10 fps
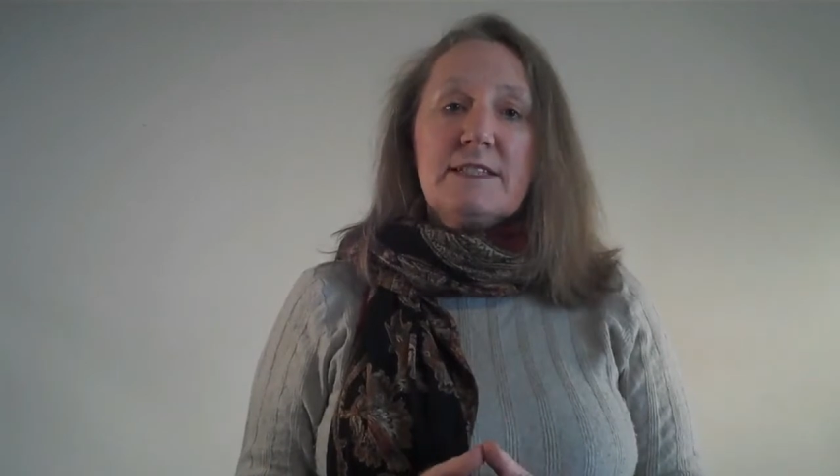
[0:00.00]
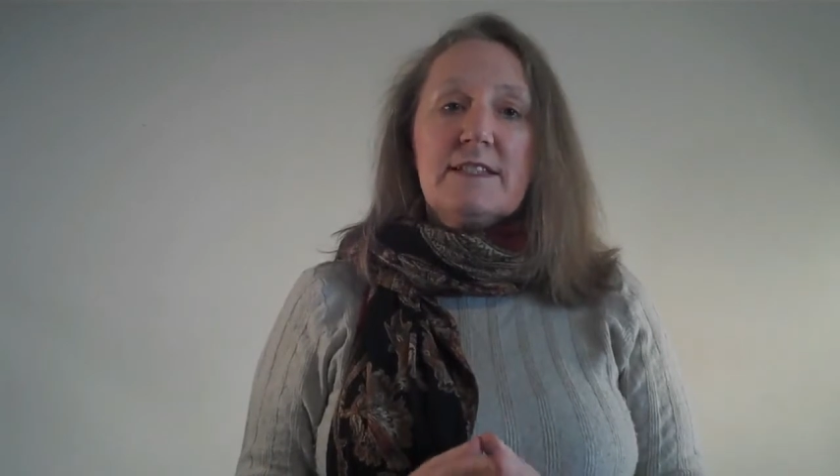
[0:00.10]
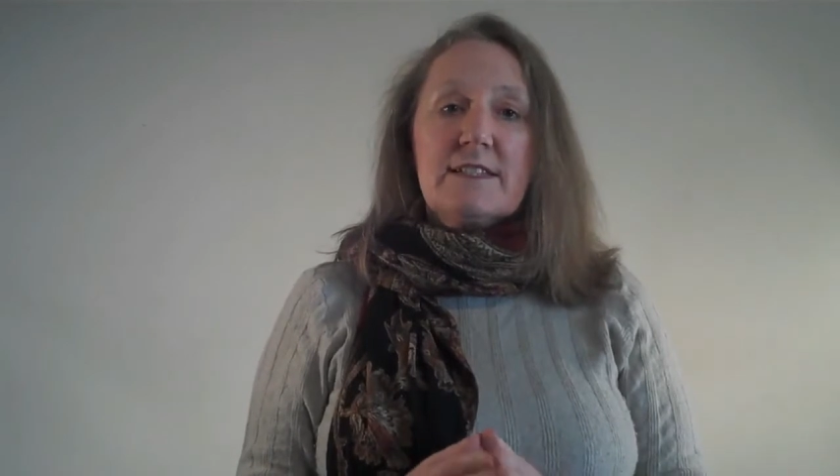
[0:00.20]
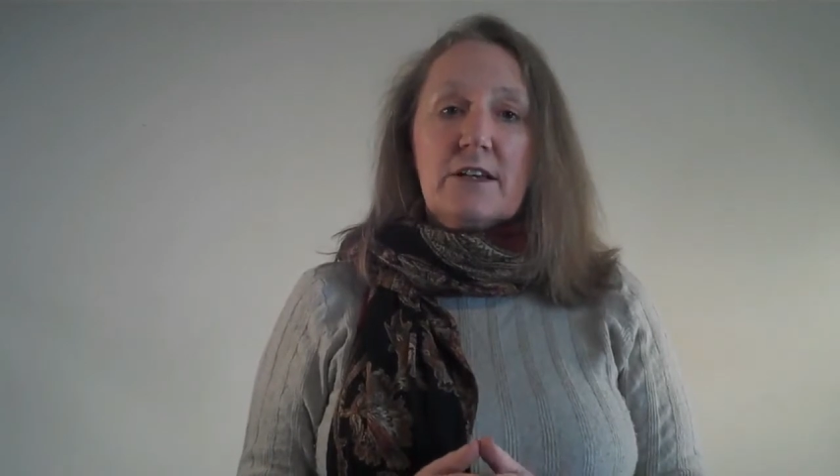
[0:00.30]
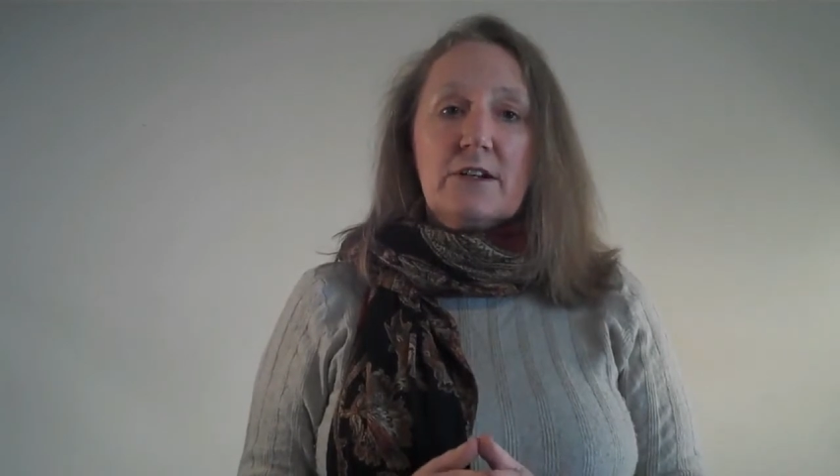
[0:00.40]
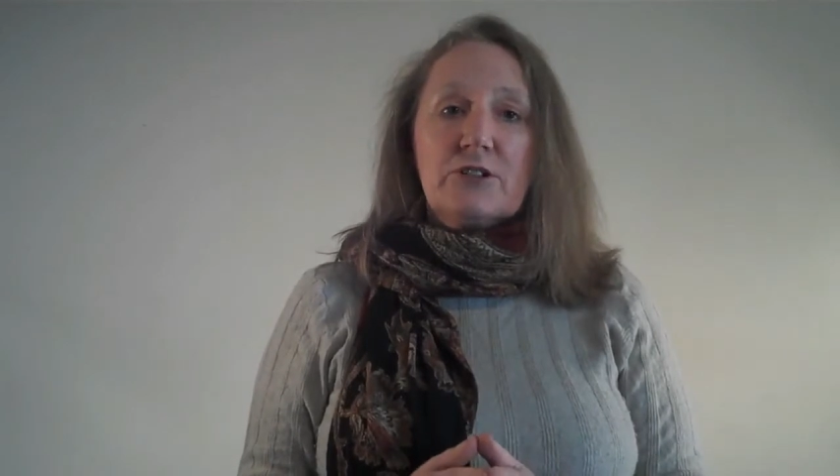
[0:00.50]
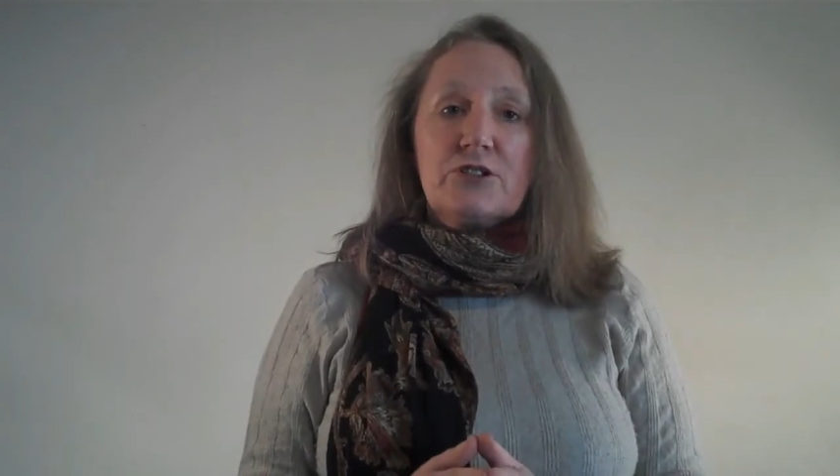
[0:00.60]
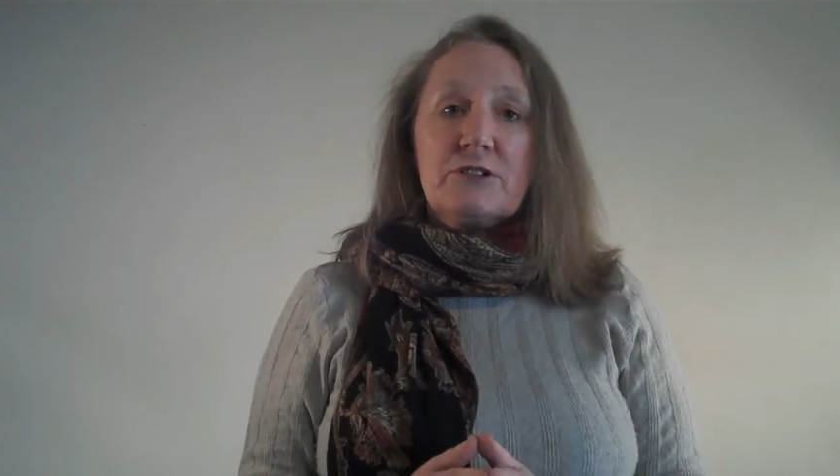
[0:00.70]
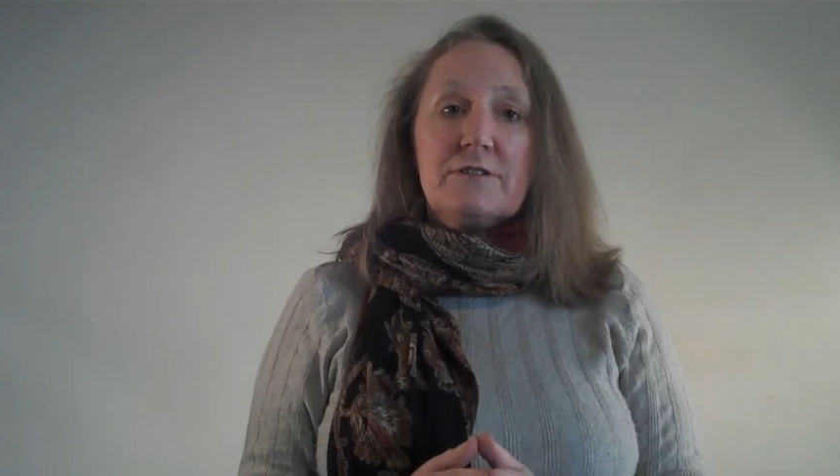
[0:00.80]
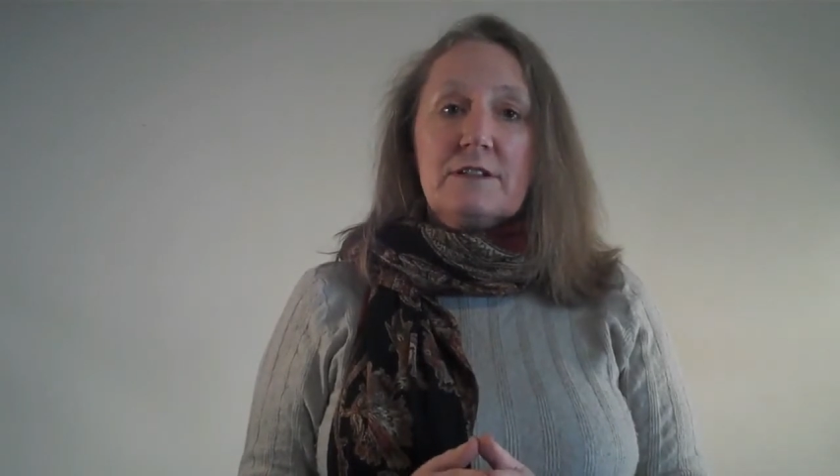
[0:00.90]
Business
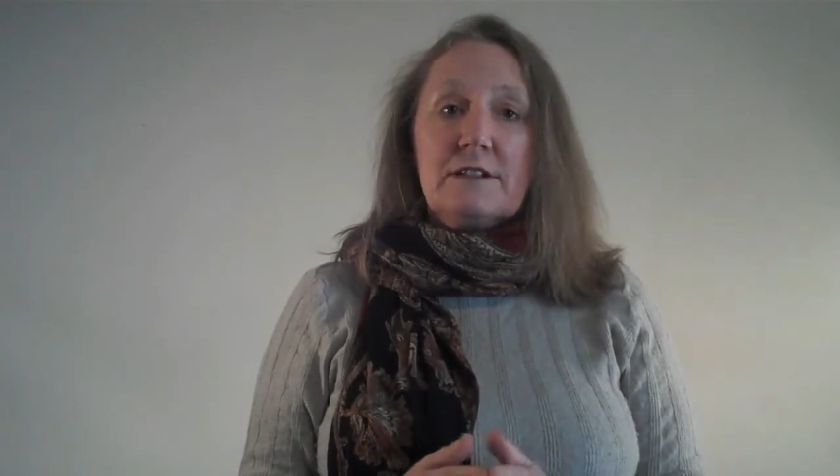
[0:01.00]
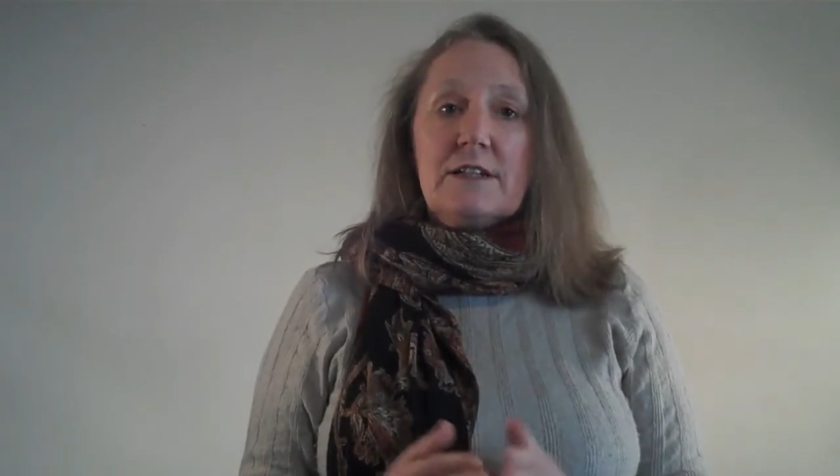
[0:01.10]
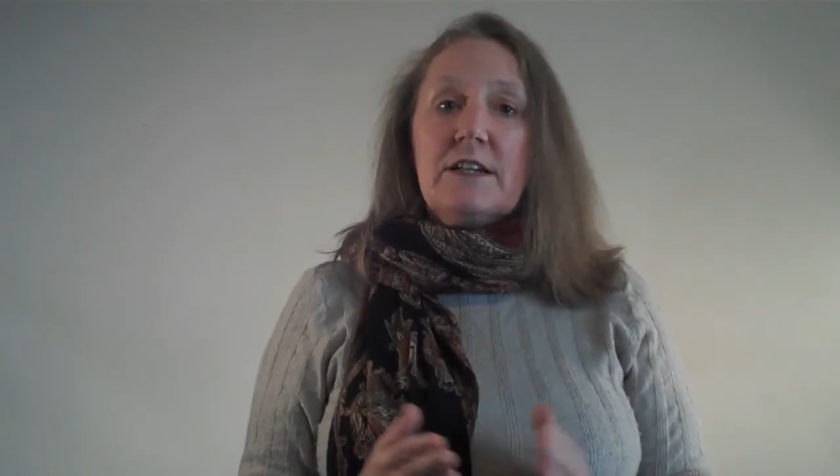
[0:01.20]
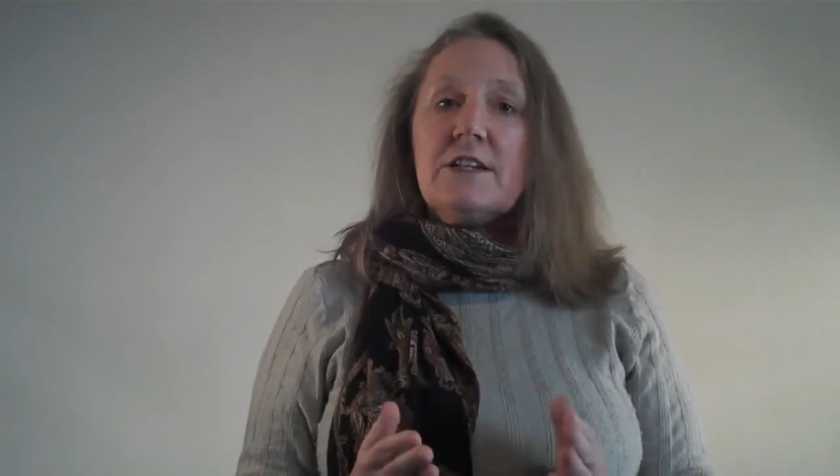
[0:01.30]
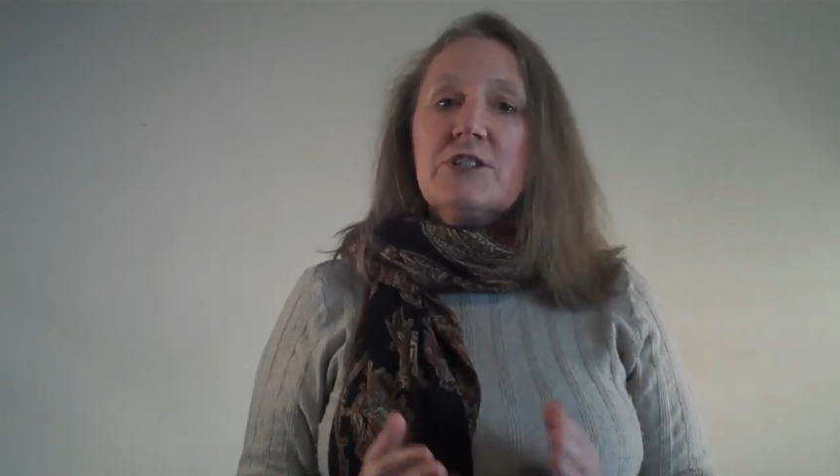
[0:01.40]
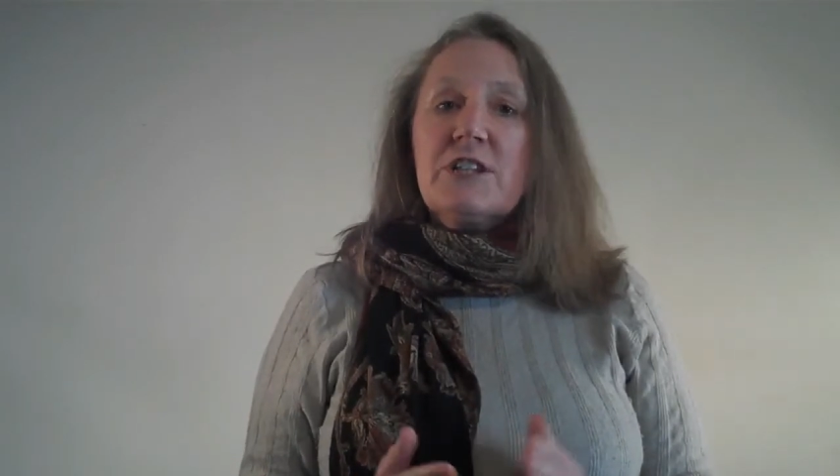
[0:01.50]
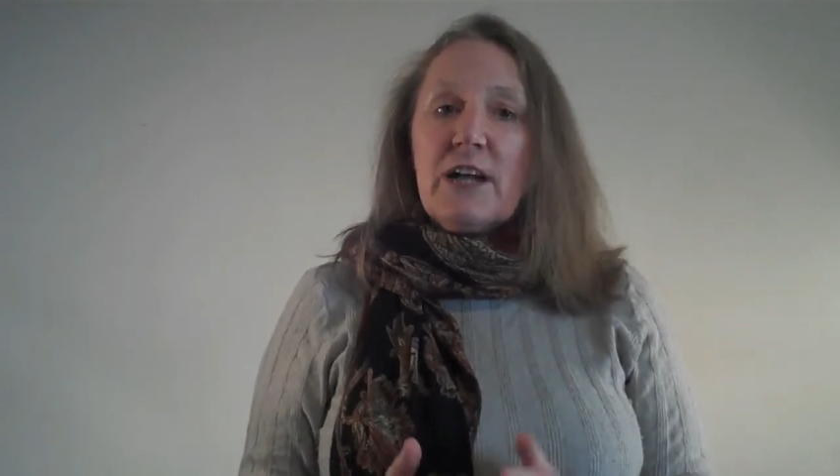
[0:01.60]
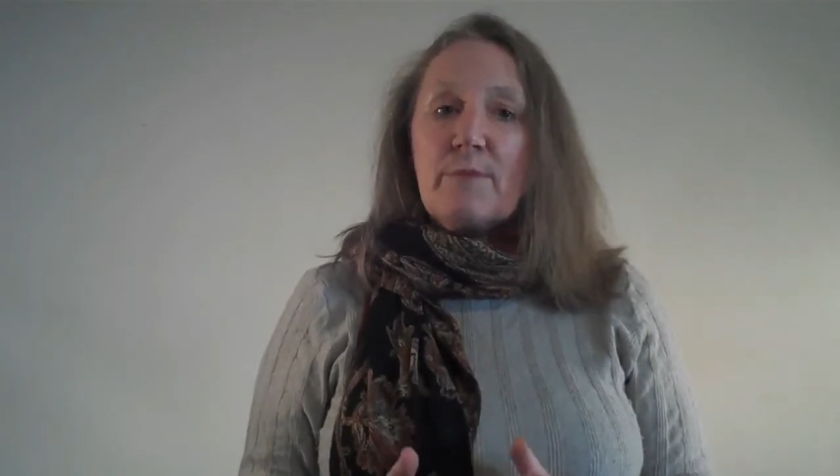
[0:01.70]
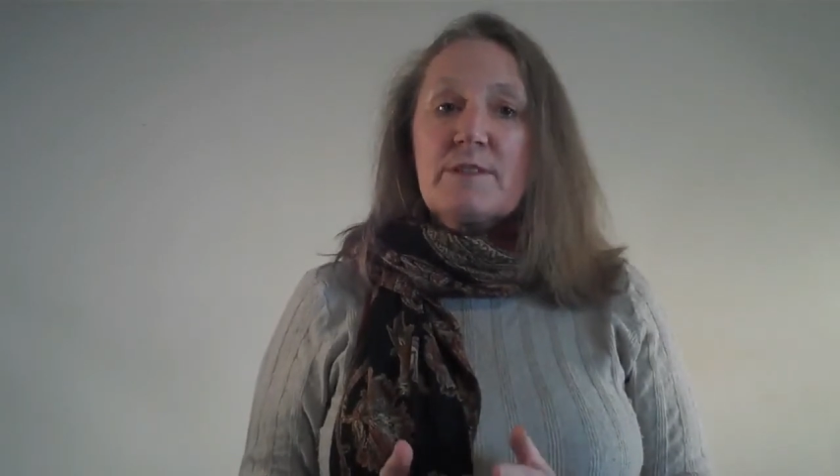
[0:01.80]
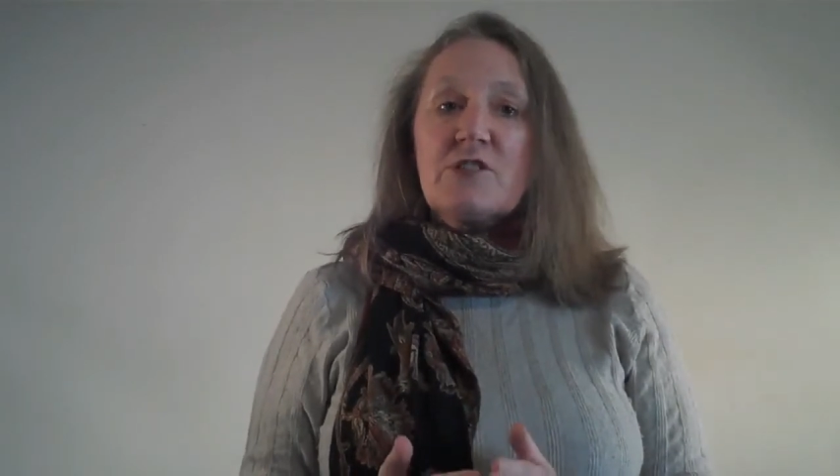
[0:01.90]
Coach. She helps